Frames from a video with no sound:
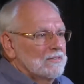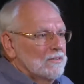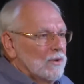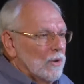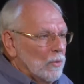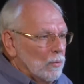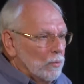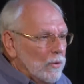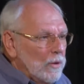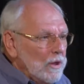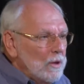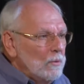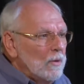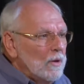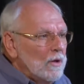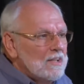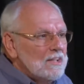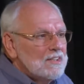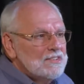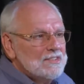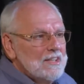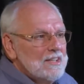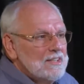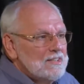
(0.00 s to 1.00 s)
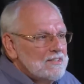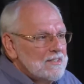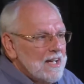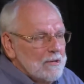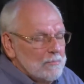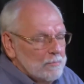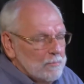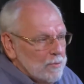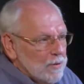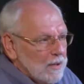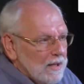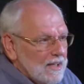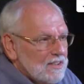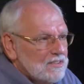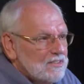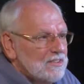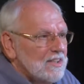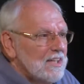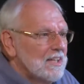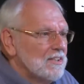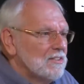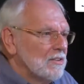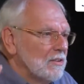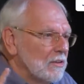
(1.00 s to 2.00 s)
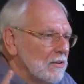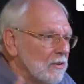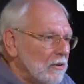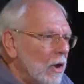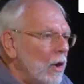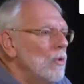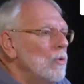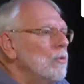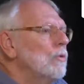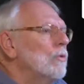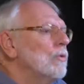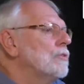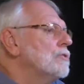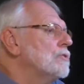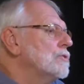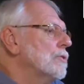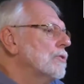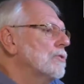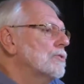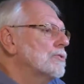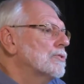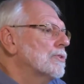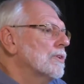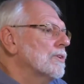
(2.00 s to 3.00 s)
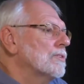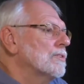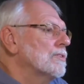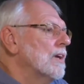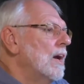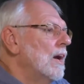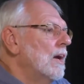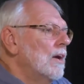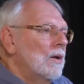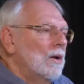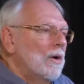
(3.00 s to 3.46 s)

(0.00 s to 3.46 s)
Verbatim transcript: that we want to see take place is local churches